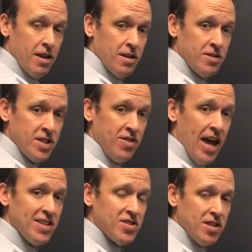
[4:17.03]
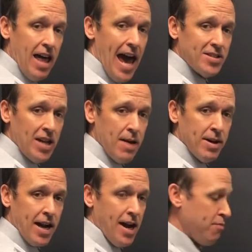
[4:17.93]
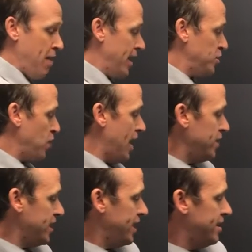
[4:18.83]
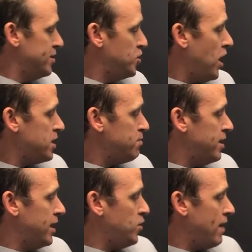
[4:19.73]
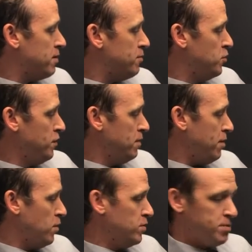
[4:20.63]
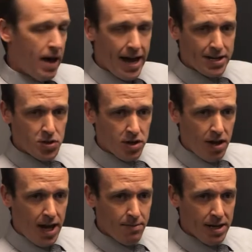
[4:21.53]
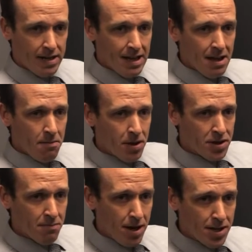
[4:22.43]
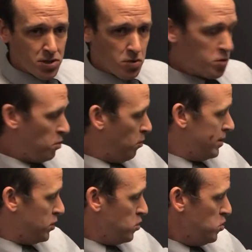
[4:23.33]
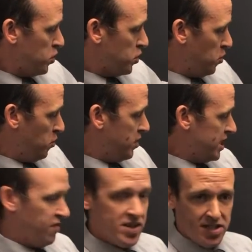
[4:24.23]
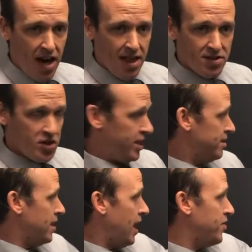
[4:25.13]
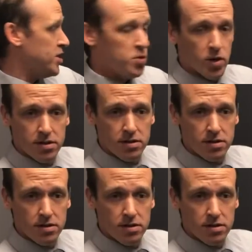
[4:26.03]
See, that's the lag time in chiropractic. You have to get an adjustment and you have to move the bones back into alignment, but the muscles will be used to this physiology, not this one.